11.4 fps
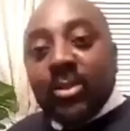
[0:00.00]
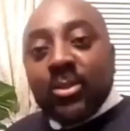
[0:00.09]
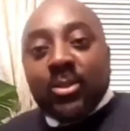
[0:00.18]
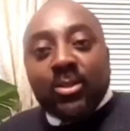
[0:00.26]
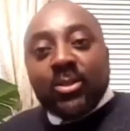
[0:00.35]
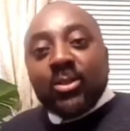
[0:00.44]

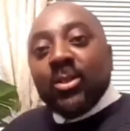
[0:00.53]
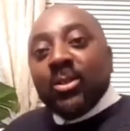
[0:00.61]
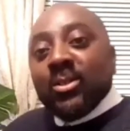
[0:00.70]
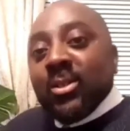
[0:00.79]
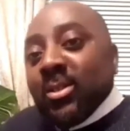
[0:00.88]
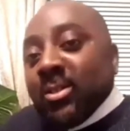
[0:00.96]

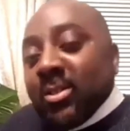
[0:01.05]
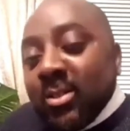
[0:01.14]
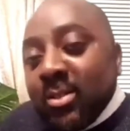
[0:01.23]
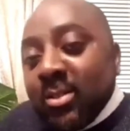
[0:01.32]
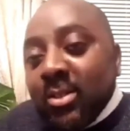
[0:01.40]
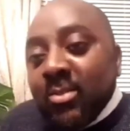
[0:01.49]

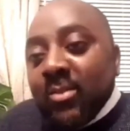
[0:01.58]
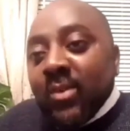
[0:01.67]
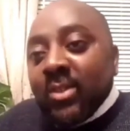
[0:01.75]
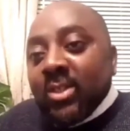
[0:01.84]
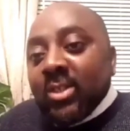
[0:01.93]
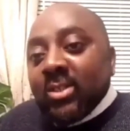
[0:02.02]
It's been
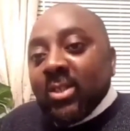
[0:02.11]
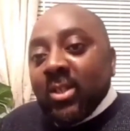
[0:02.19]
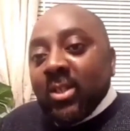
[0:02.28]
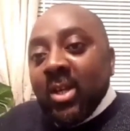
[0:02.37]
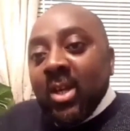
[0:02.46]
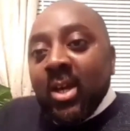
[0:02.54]
fantastic.
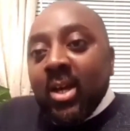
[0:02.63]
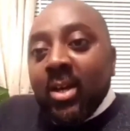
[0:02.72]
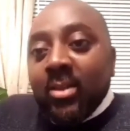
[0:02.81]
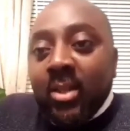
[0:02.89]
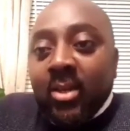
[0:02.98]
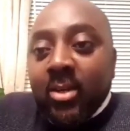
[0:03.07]
I
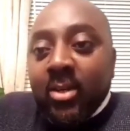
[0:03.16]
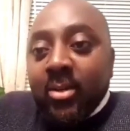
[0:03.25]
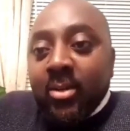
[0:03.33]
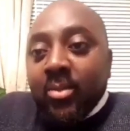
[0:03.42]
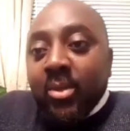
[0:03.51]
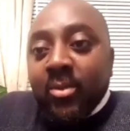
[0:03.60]
think
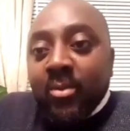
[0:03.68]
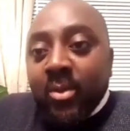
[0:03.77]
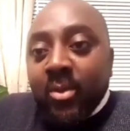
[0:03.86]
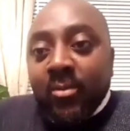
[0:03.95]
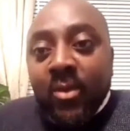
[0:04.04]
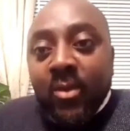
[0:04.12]

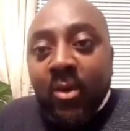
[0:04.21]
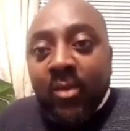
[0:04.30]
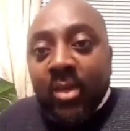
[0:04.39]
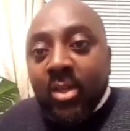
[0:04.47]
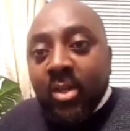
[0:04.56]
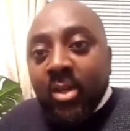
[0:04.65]
we've
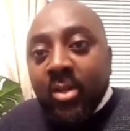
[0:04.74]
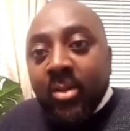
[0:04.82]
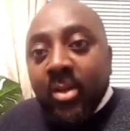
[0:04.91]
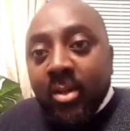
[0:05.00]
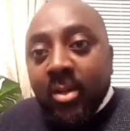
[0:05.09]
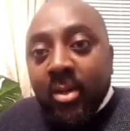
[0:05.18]
covered
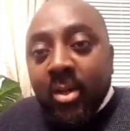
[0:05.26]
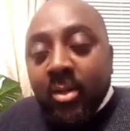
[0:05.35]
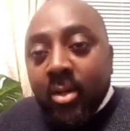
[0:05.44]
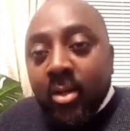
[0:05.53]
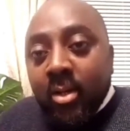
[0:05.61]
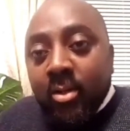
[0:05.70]

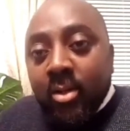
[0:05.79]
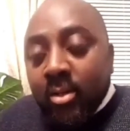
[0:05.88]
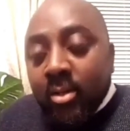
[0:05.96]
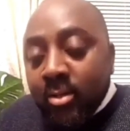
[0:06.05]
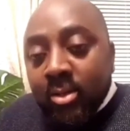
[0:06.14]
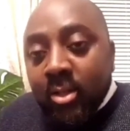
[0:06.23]
a
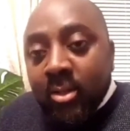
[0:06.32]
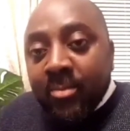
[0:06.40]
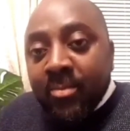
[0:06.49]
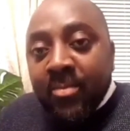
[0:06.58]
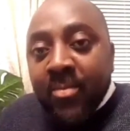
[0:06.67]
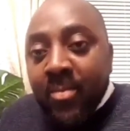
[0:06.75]

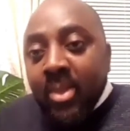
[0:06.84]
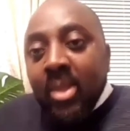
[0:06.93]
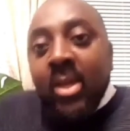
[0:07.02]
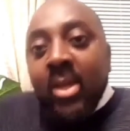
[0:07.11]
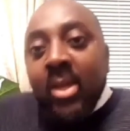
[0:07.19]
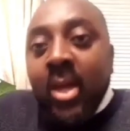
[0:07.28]

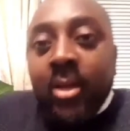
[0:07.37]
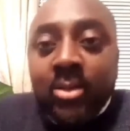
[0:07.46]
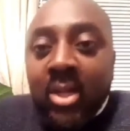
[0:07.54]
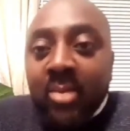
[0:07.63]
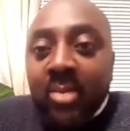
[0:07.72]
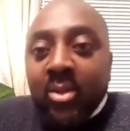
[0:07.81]
good
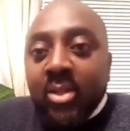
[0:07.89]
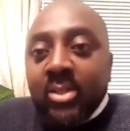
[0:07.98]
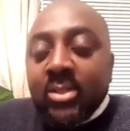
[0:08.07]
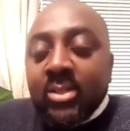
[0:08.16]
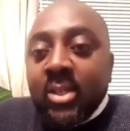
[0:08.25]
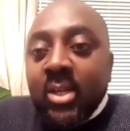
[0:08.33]
time on
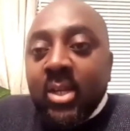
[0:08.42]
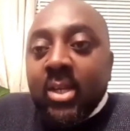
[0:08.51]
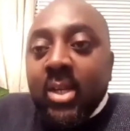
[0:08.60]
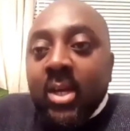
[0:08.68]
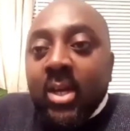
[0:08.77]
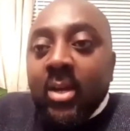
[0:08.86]
this.
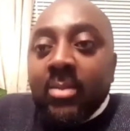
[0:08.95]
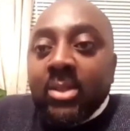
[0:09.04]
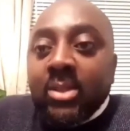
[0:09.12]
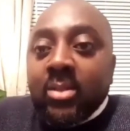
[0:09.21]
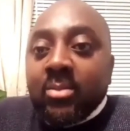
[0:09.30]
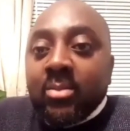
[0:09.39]

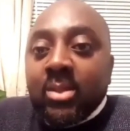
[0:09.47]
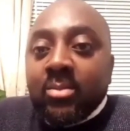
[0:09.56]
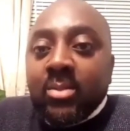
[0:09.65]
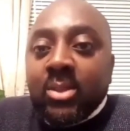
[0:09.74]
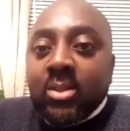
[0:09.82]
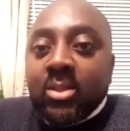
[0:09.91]

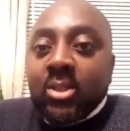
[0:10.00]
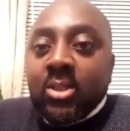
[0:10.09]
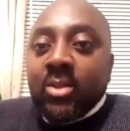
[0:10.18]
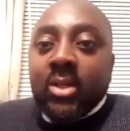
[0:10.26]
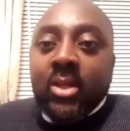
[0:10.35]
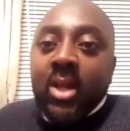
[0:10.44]
Mr.
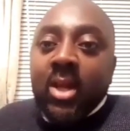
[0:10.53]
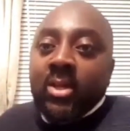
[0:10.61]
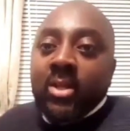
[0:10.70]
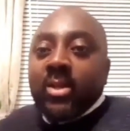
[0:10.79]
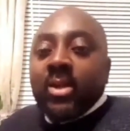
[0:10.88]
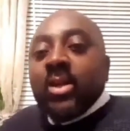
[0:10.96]
Gerard,
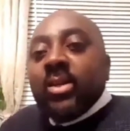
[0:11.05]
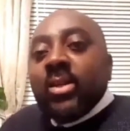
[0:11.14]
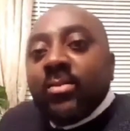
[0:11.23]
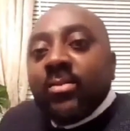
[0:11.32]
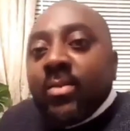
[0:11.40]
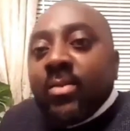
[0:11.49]

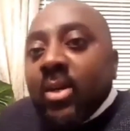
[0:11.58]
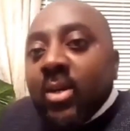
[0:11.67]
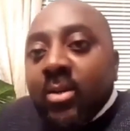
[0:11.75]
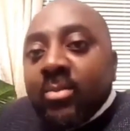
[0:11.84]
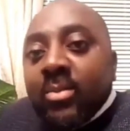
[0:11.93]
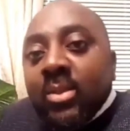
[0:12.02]
any
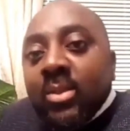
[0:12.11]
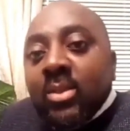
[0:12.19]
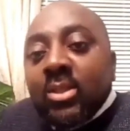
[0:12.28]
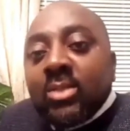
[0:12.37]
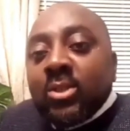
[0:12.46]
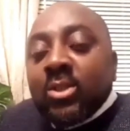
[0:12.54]

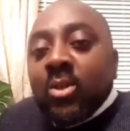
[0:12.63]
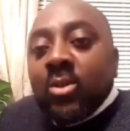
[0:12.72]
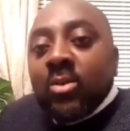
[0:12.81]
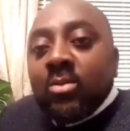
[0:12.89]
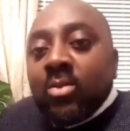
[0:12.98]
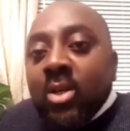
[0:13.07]

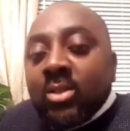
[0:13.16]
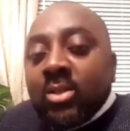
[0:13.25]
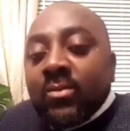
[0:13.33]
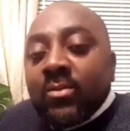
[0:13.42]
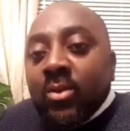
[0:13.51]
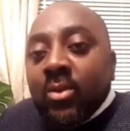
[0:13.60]
special words
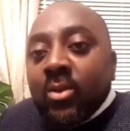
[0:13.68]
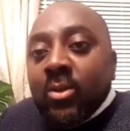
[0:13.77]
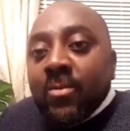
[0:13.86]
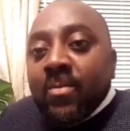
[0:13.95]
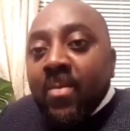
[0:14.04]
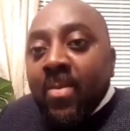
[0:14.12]
for